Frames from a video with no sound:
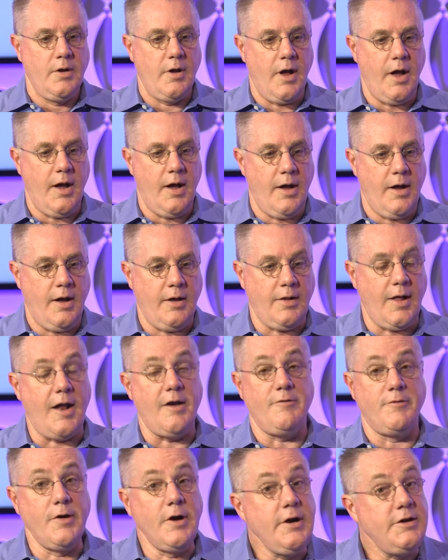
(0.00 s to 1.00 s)
a lot
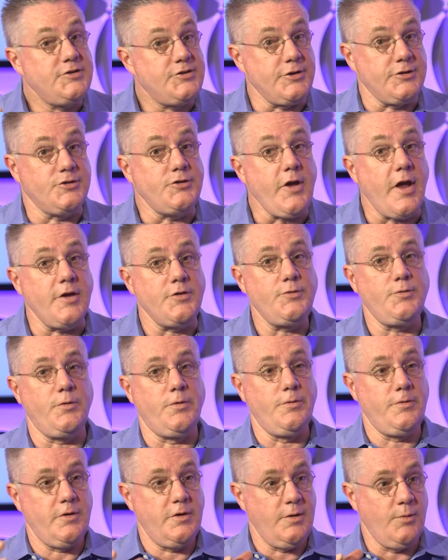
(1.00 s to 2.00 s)
of very successful,
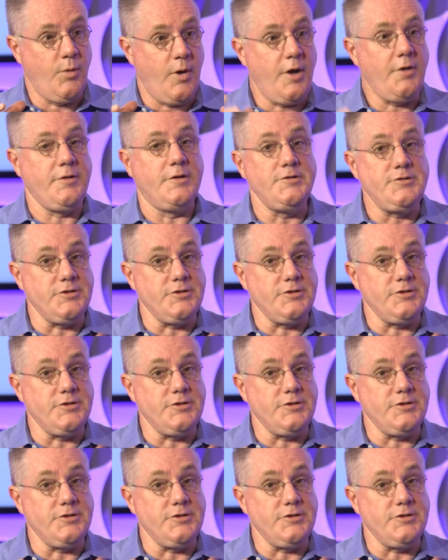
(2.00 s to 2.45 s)
very wealthy,